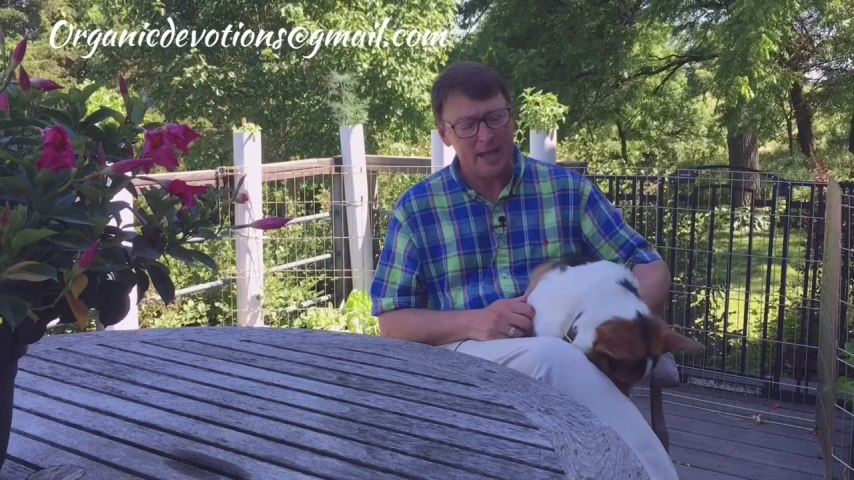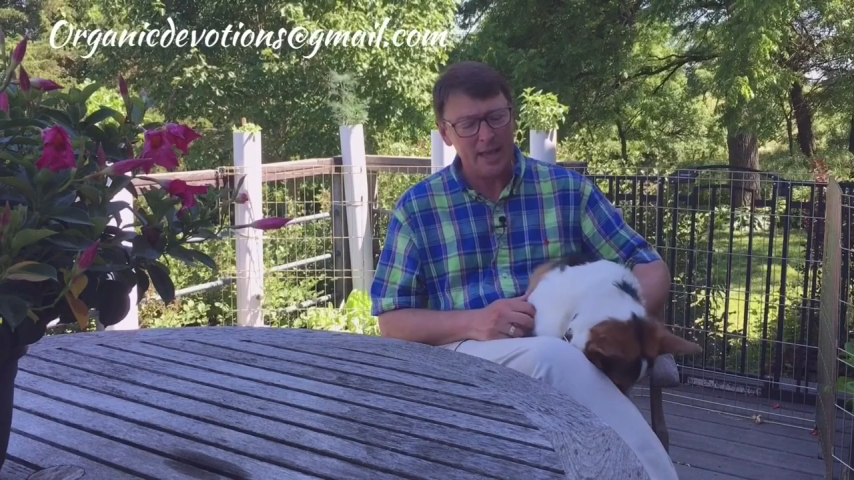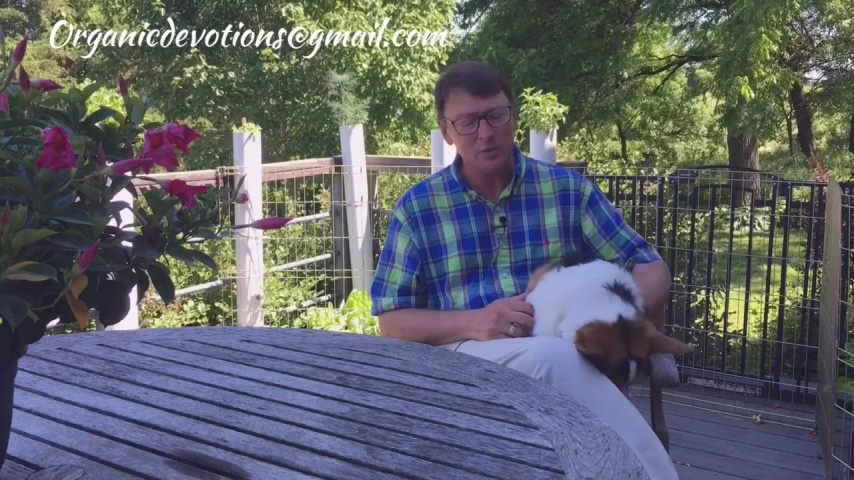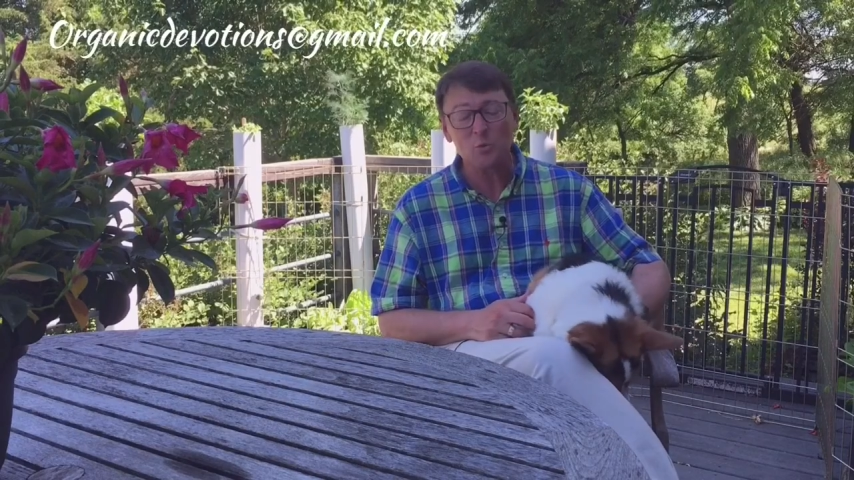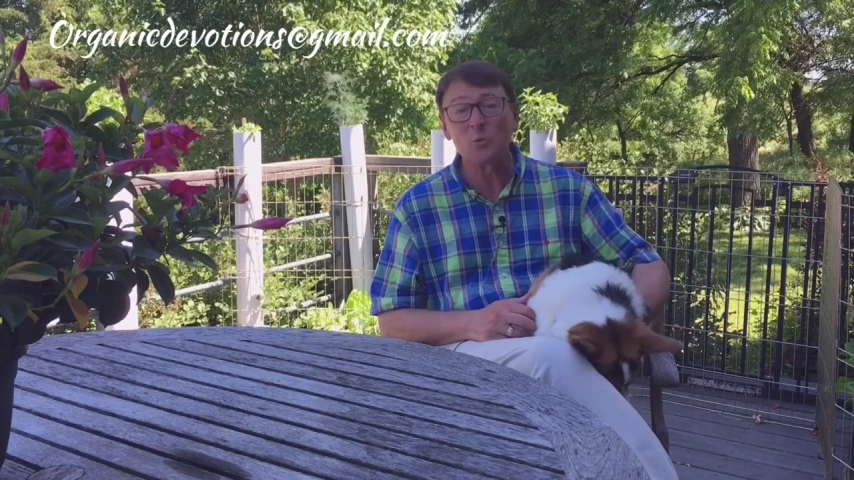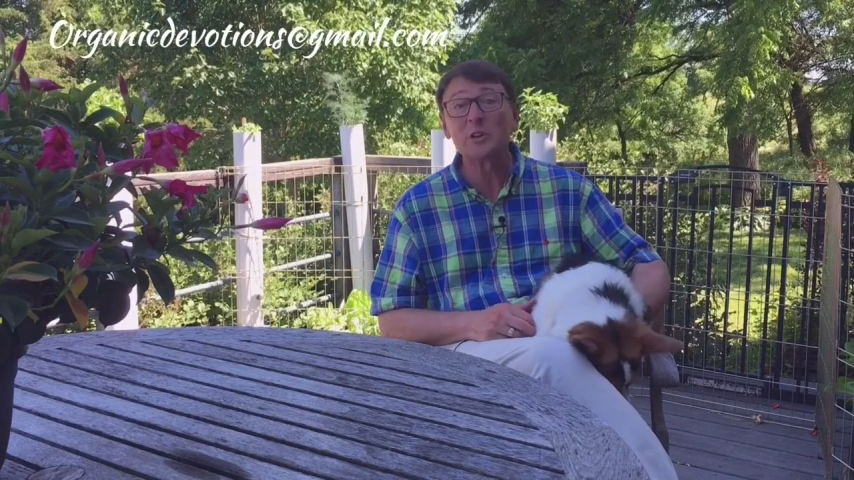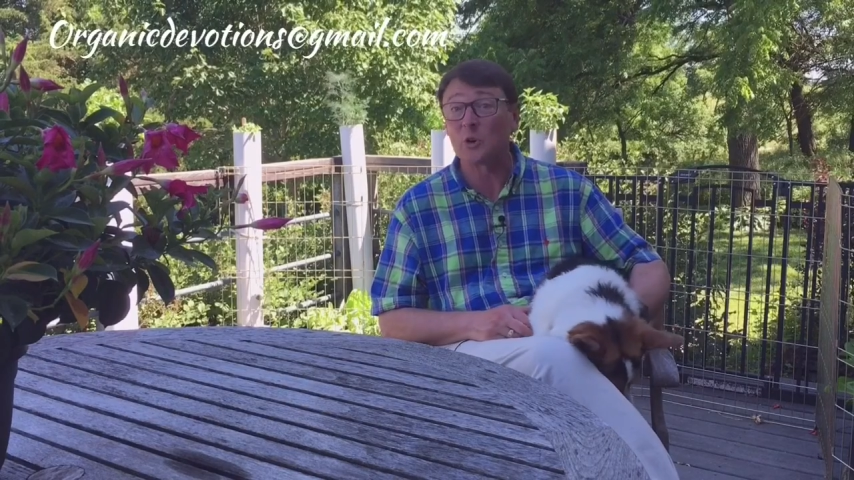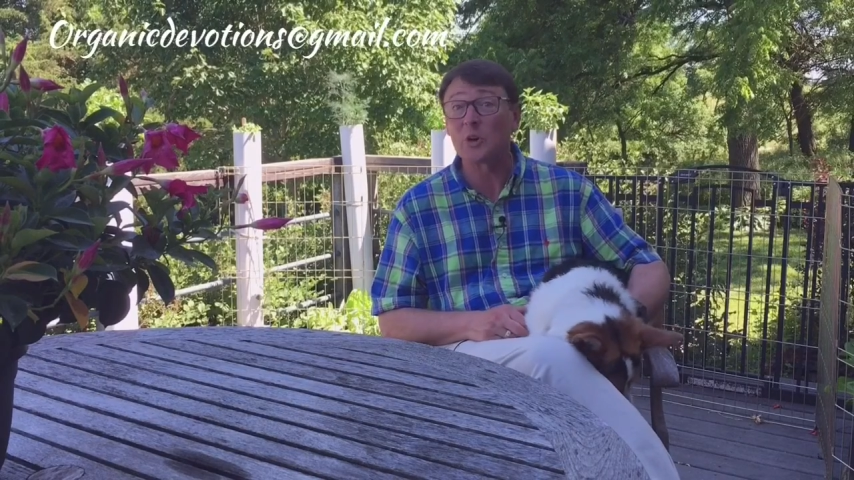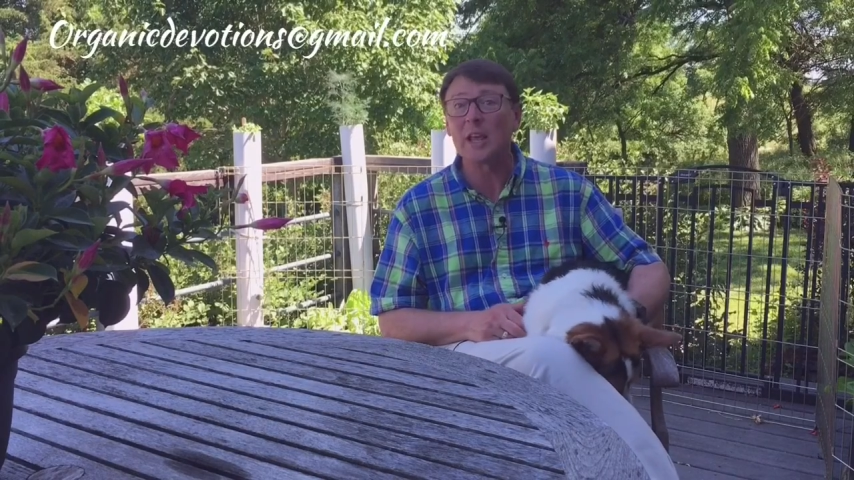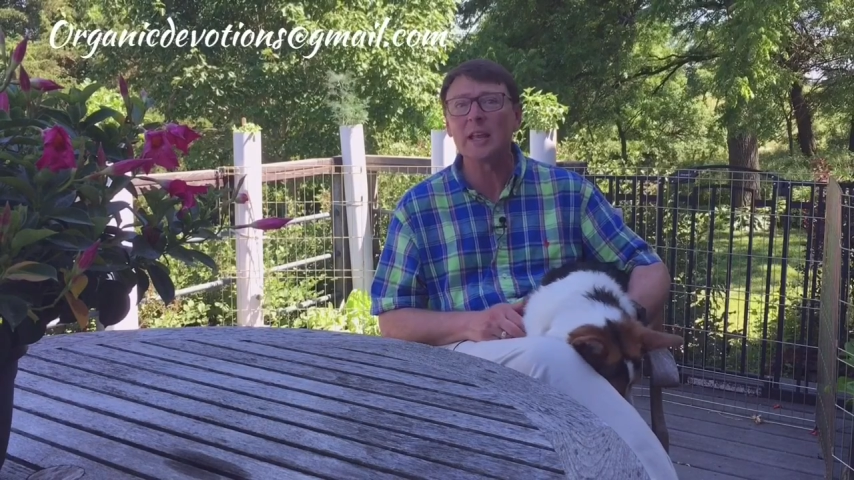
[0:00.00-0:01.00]
and
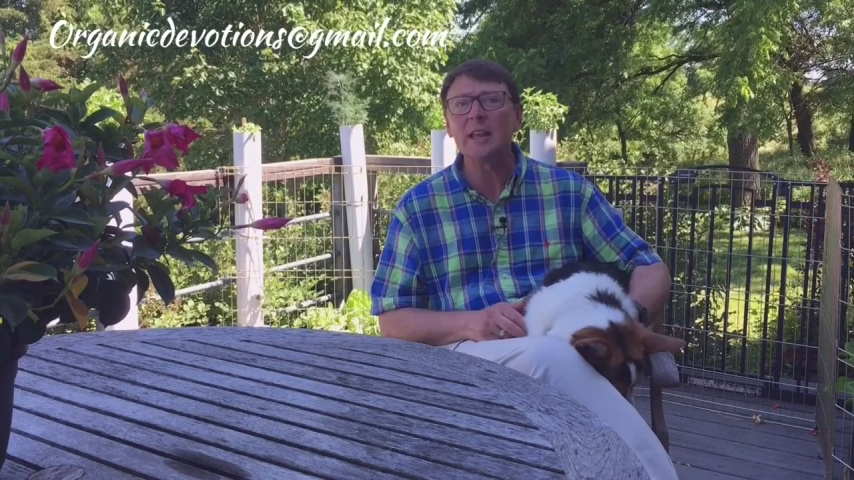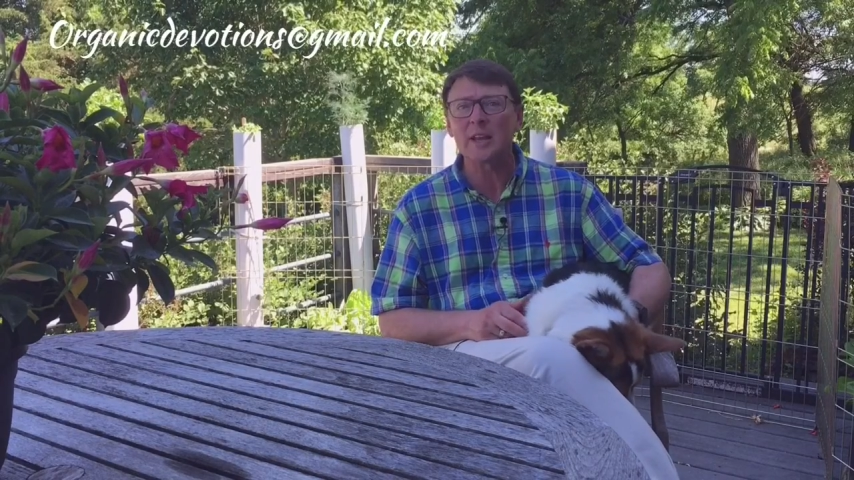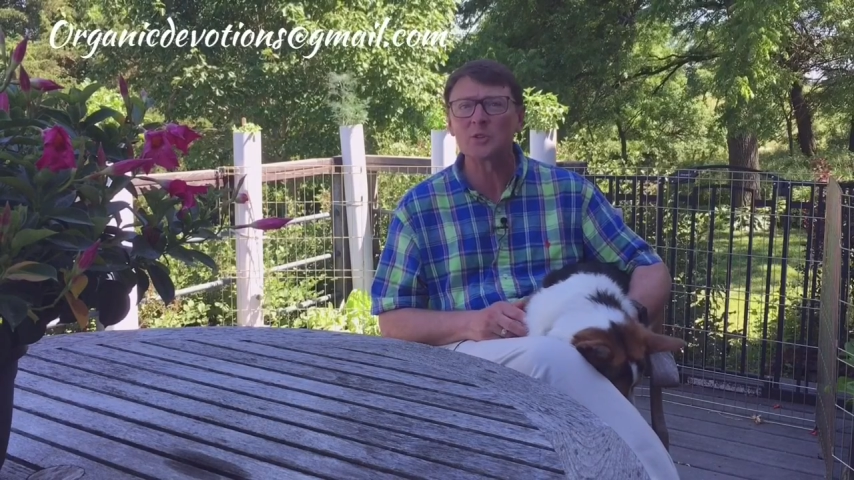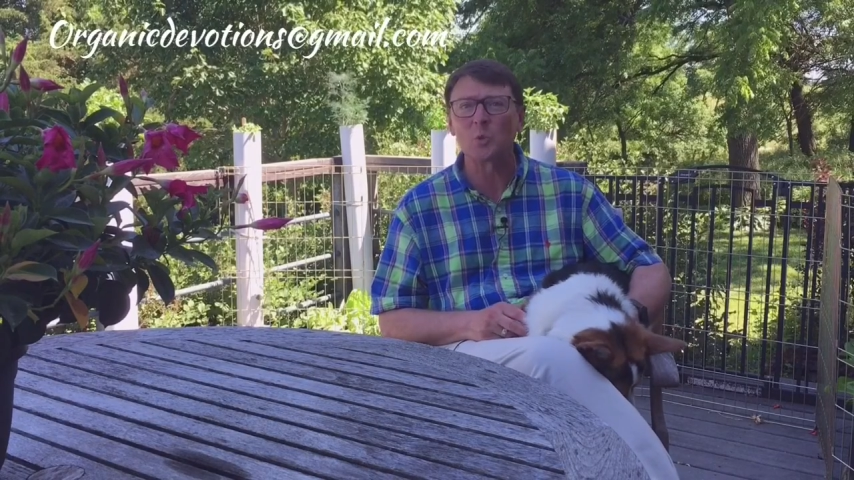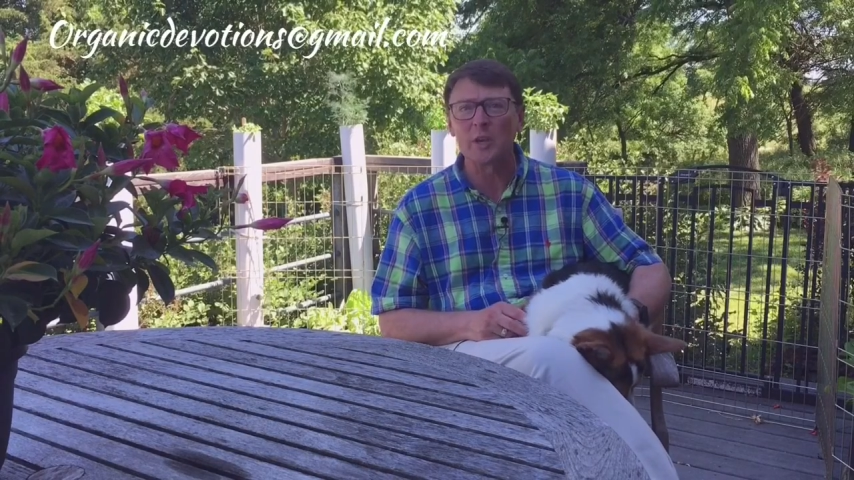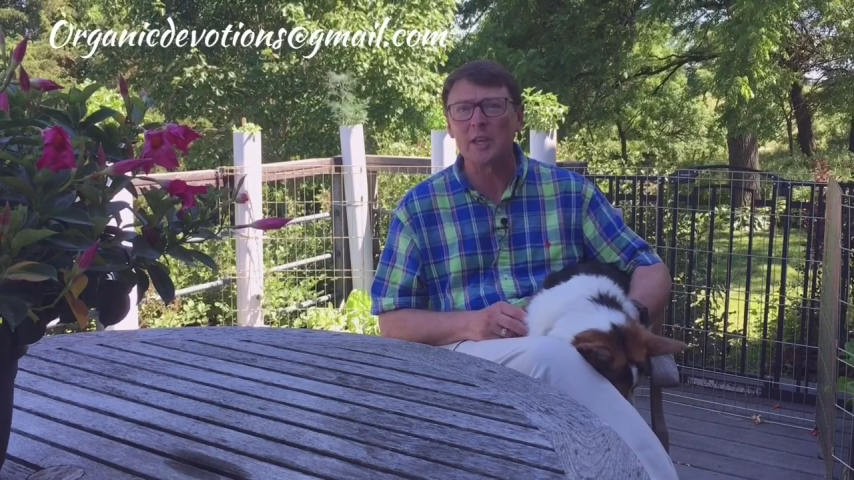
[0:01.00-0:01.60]
return again next